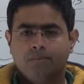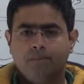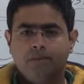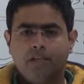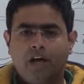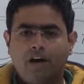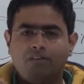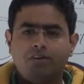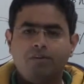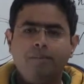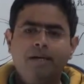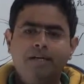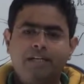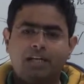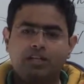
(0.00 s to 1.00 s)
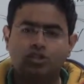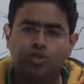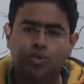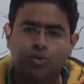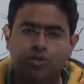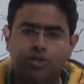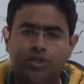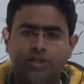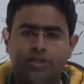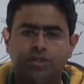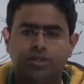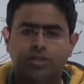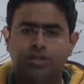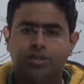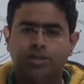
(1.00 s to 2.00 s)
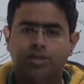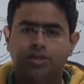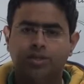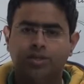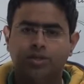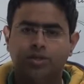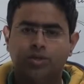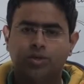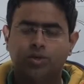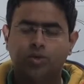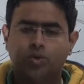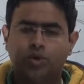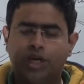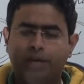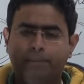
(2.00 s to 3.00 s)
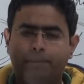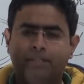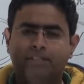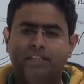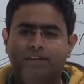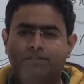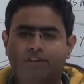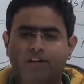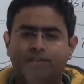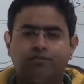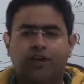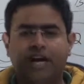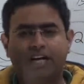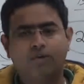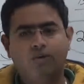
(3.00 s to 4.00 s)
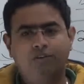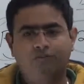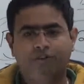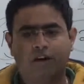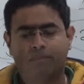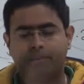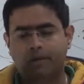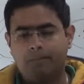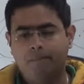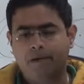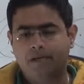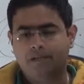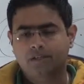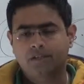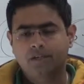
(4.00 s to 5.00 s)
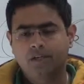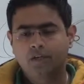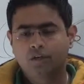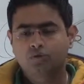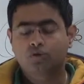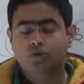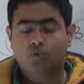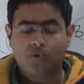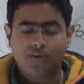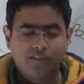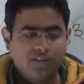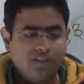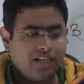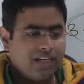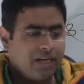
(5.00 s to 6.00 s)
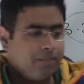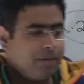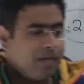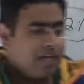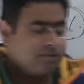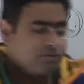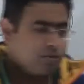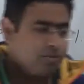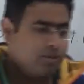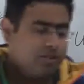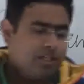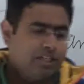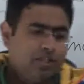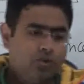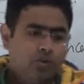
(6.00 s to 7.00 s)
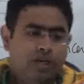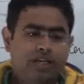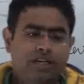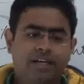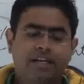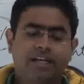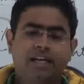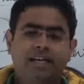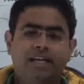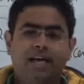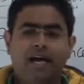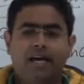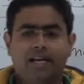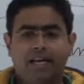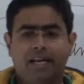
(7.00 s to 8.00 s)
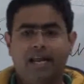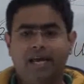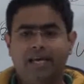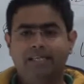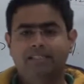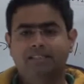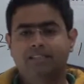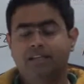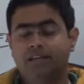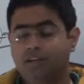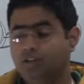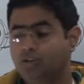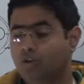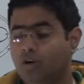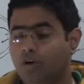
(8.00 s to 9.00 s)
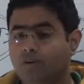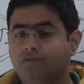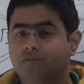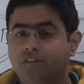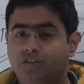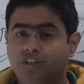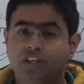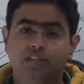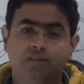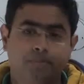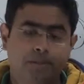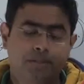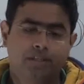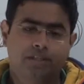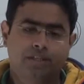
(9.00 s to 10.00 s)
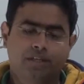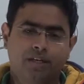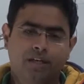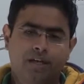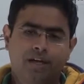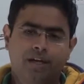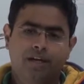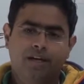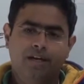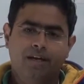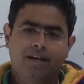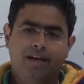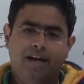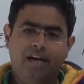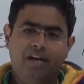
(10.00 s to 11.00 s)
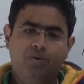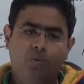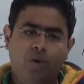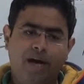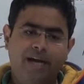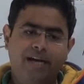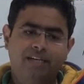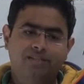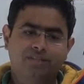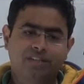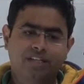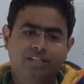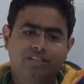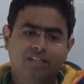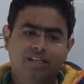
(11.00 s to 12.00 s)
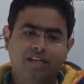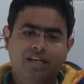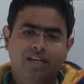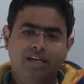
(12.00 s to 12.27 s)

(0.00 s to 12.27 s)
But the government has chosen to keep itself confined to F R B M Act. So the question that can be asked from this editorial, critically analyze the nature of this year's budget and why its nature